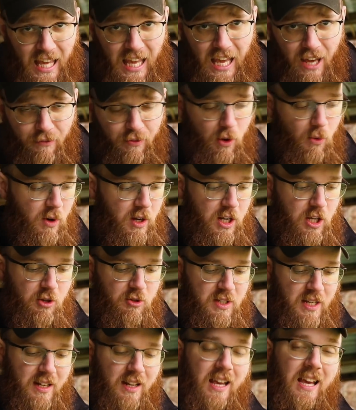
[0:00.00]
if you want to
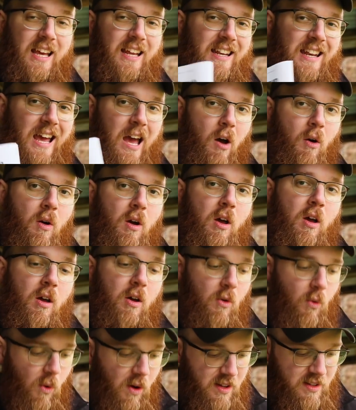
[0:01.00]
use it. Now,
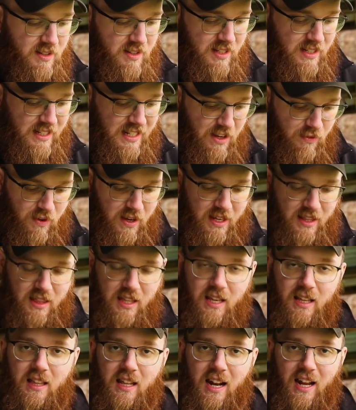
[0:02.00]
one significant
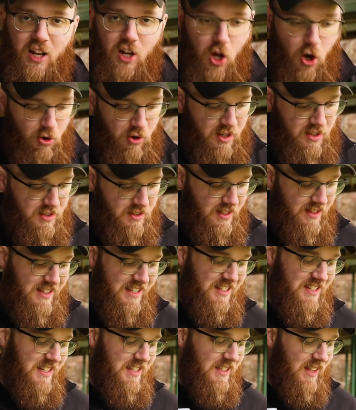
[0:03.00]
thing that I noticed that
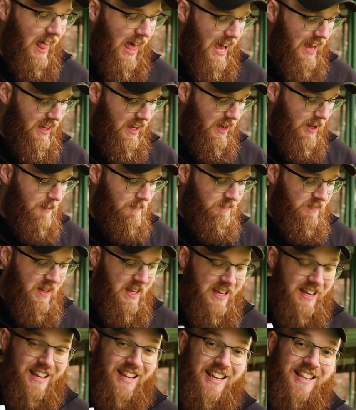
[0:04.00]
this is lacking
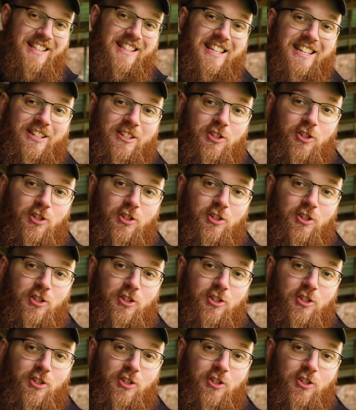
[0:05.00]
is the